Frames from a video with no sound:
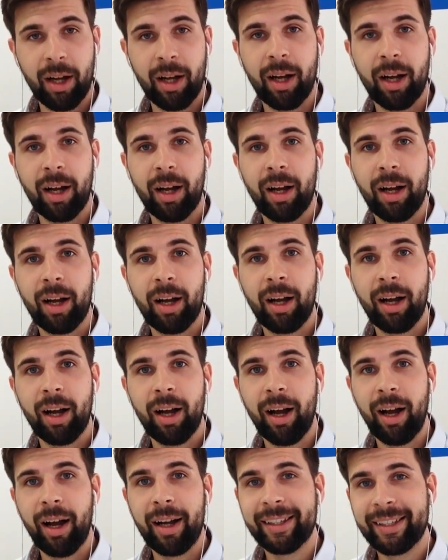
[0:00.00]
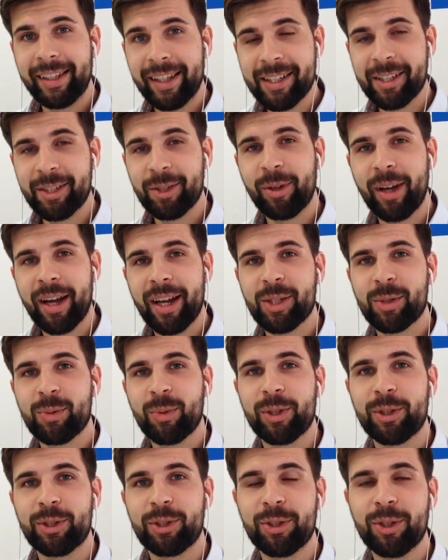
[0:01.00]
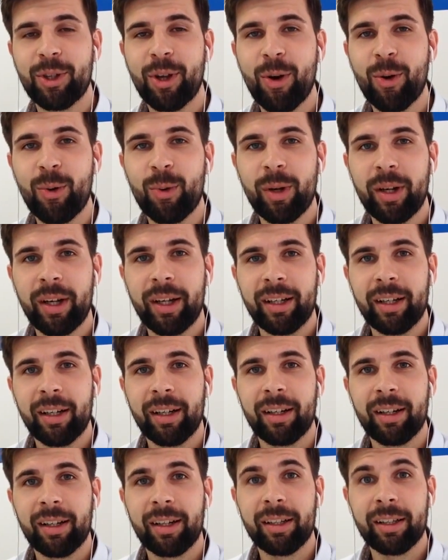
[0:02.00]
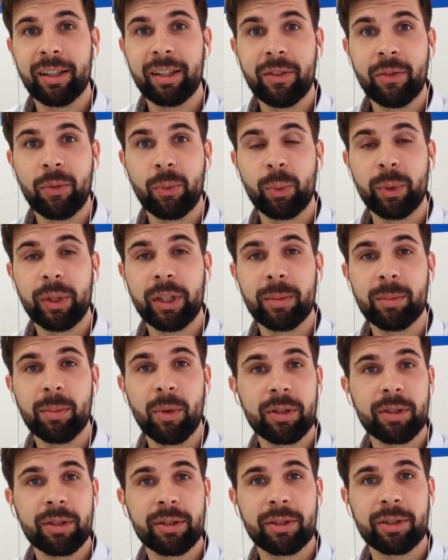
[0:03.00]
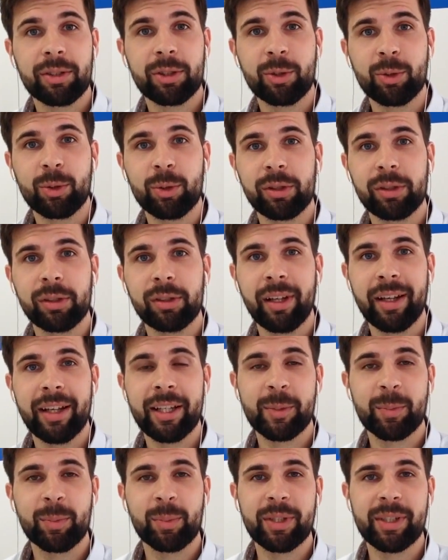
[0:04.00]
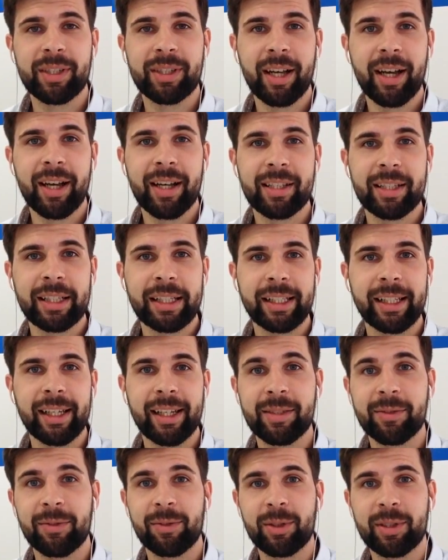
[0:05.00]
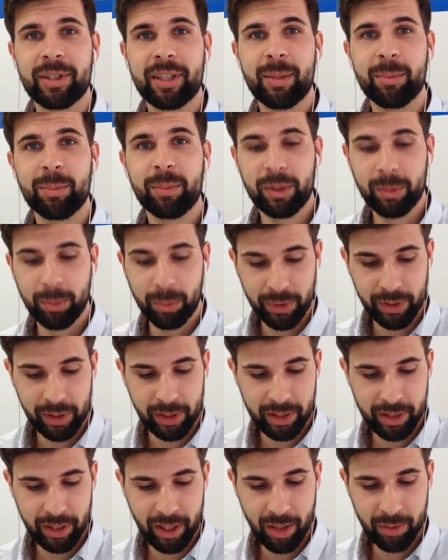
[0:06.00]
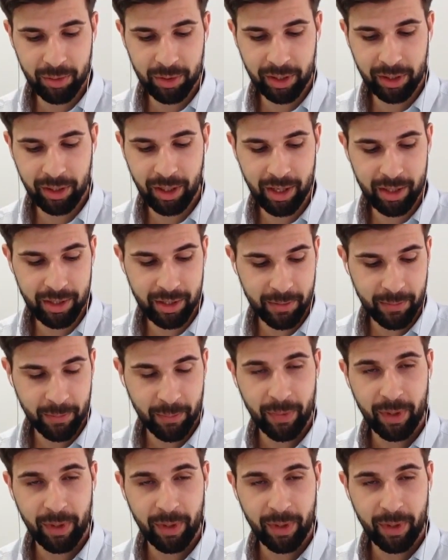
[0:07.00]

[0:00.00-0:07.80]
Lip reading: I guess you guys want to know if we monitor Google as precisely as, for example, Bill Slawski does.